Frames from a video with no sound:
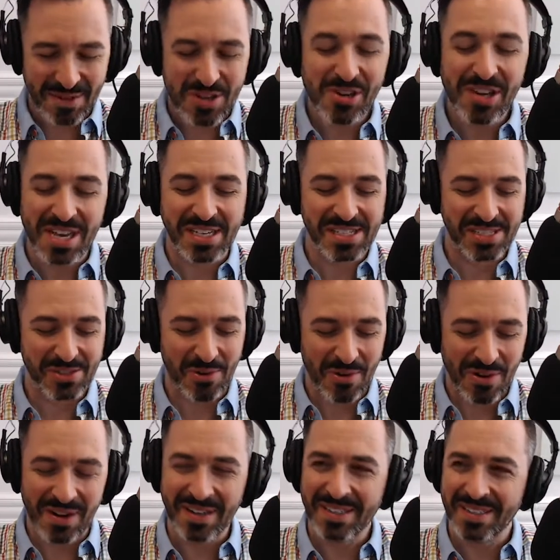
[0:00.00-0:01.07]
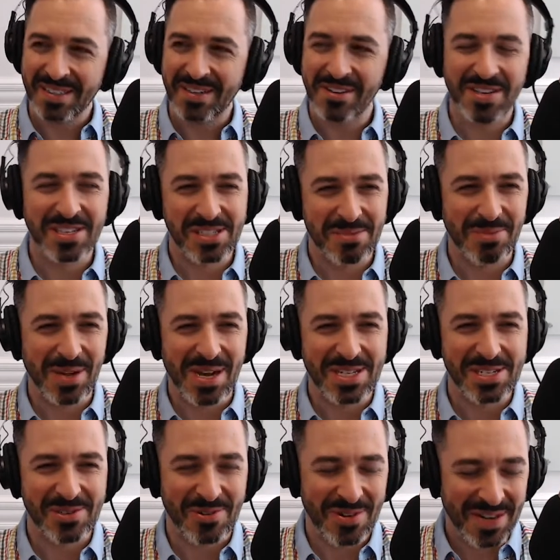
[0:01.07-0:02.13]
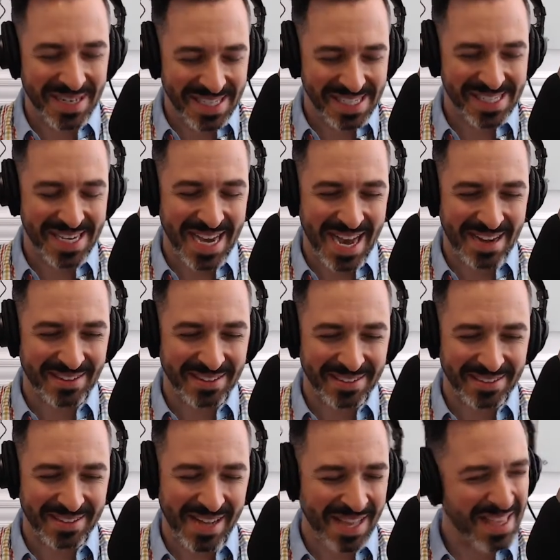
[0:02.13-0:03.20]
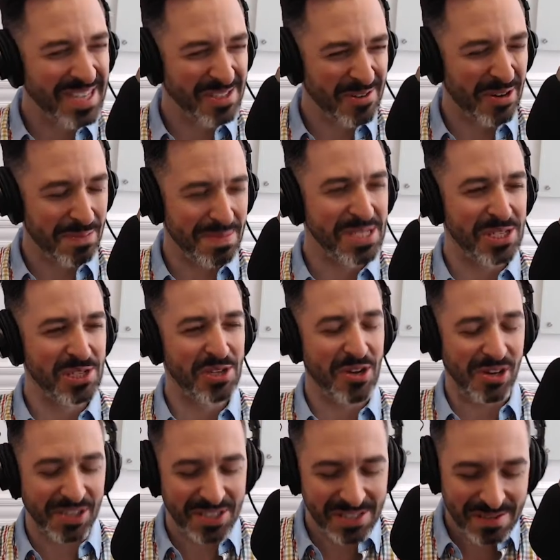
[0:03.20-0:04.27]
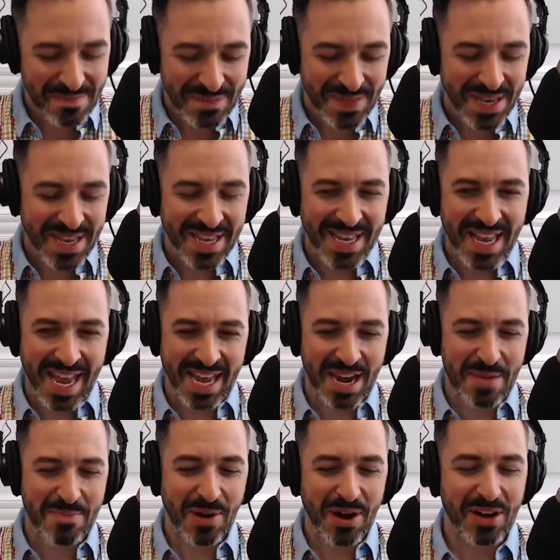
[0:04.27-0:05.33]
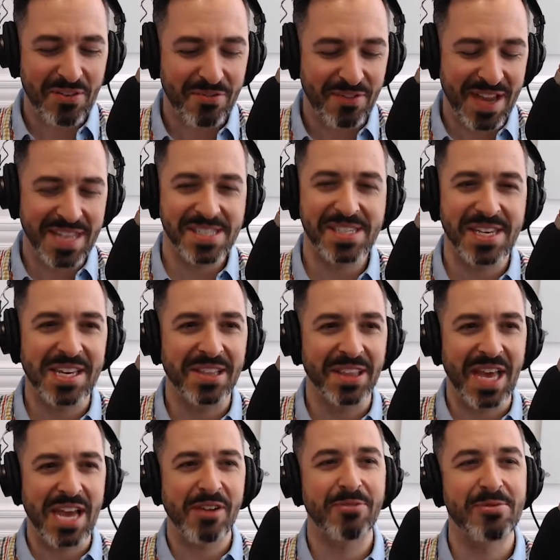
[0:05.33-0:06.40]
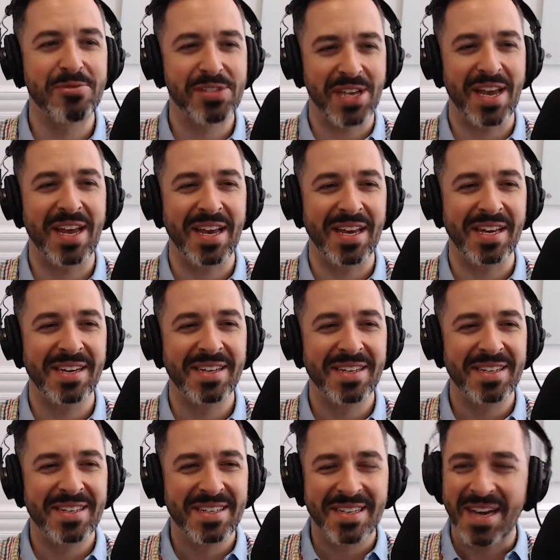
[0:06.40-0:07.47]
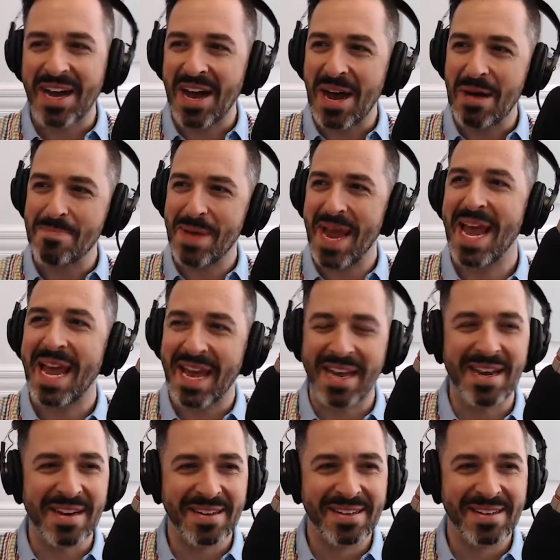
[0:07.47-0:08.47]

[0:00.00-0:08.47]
cooking supply store in Seattle. I think it's called Mrs. Cook's. And I bought a fancy Le Creuset pan,